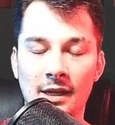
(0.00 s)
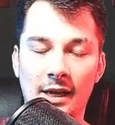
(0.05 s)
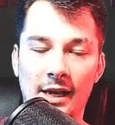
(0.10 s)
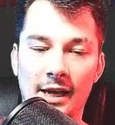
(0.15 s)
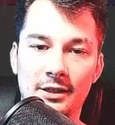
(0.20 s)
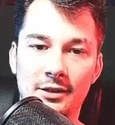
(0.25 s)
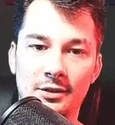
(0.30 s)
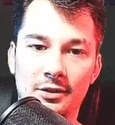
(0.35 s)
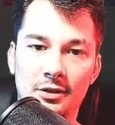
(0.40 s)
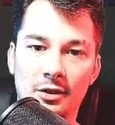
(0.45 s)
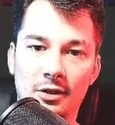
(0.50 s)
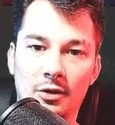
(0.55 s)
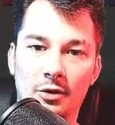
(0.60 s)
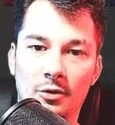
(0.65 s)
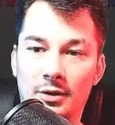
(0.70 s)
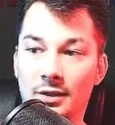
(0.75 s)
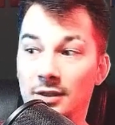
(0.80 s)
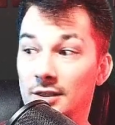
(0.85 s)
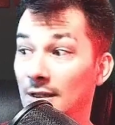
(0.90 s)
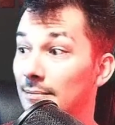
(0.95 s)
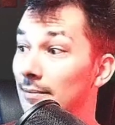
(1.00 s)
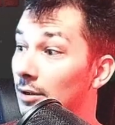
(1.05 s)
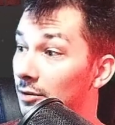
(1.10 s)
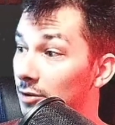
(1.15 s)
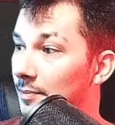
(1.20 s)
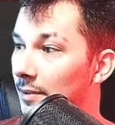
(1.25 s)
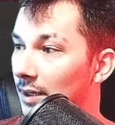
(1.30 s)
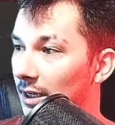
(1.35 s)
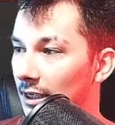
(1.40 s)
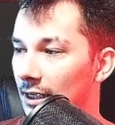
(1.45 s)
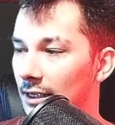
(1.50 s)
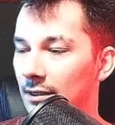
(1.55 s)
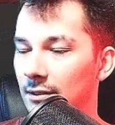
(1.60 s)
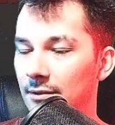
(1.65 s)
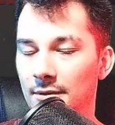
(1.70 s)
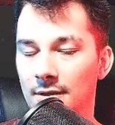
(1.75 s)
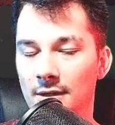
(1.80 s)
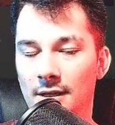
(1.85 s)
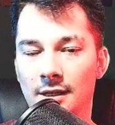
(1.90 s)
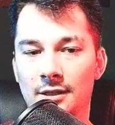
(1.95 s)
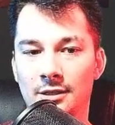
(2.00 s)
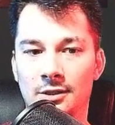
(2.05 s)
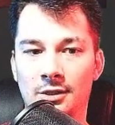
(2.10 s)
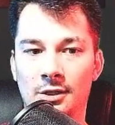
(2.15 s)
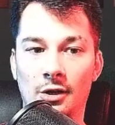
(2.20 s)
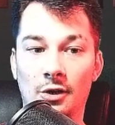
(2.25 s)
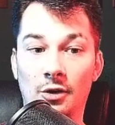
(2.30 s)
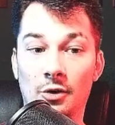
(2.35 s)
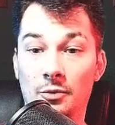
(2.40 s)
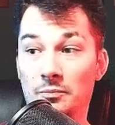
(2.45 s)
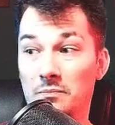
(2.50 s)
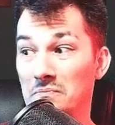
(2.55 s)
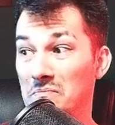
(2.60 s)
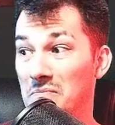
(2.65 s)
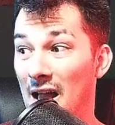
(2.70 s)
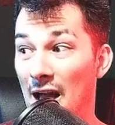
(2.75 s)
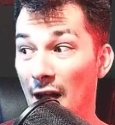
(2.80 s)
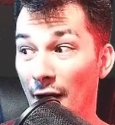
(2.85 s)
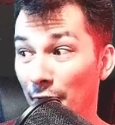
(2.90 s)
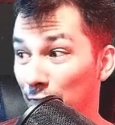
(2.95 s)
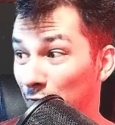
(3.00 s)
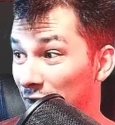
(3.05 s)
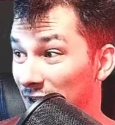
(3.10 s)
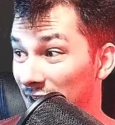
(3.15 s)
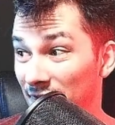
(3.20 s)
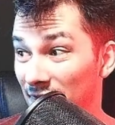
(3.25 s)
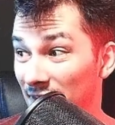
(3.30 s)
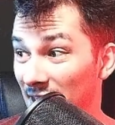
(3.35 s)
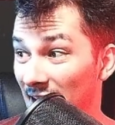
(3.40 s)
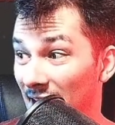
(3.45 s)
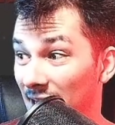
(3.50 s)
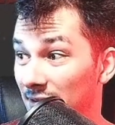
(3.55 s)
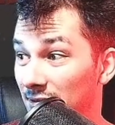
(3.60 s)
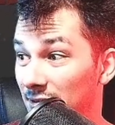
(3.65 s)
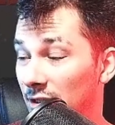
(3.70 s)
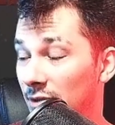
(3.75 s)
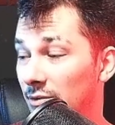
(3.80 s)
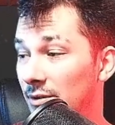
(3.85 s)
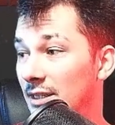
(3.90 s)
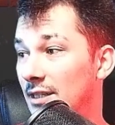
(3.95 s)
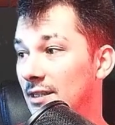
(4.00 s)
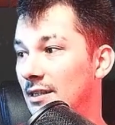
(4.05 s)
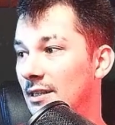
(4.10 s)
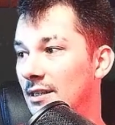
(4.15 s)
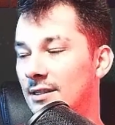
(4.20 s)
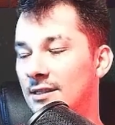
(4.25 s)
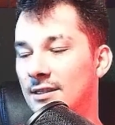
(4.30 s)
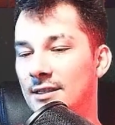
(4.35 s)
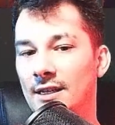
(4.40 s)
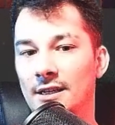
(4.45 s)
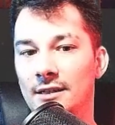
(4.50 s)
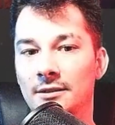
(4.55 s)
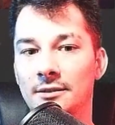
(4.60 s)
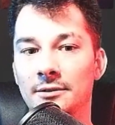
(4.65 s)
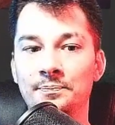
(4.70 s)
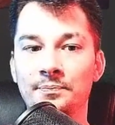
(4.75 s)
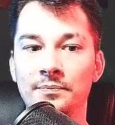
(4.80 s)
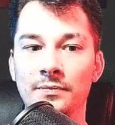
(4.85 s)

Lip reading: And so, well, it's the most buggy. So I'll forgive that to an extent.